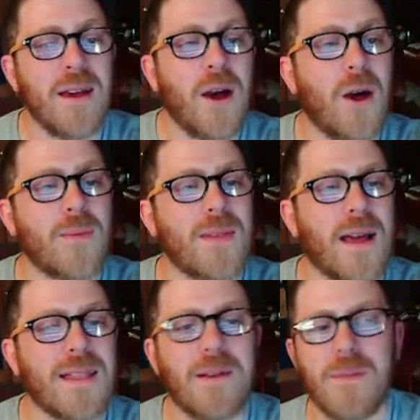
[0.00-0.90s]

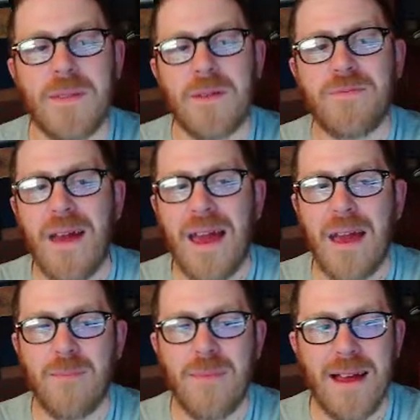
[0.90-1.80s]
I love that the
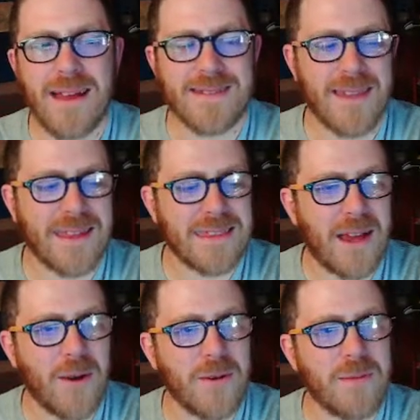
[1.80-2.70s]
fam has like
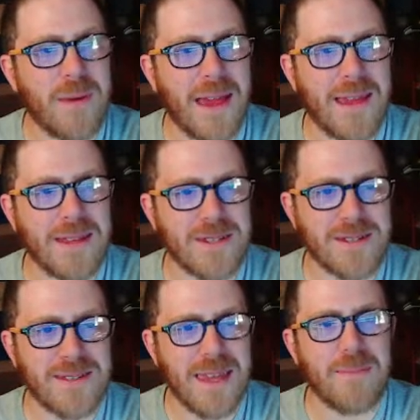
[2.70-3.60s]
their own page.
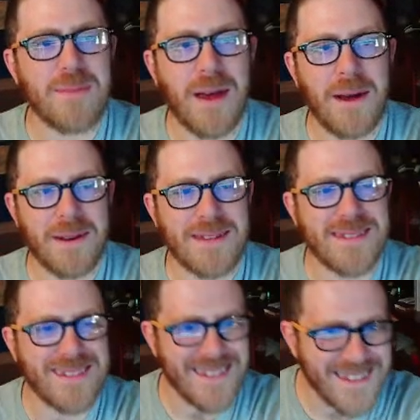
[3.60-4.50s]
Team
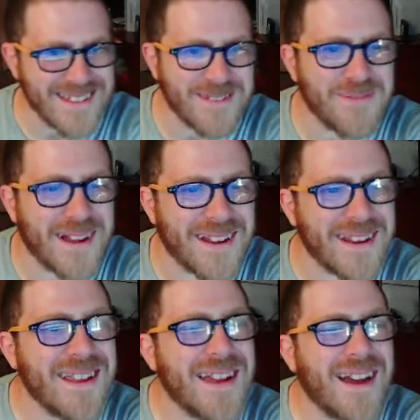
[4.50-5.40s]
TARDIS. It's fun.
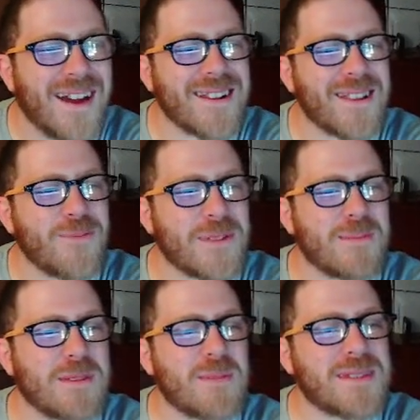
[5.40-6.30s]
Only for
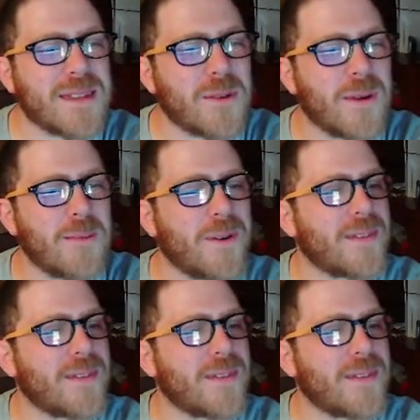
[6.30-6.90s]
them to be sent away by the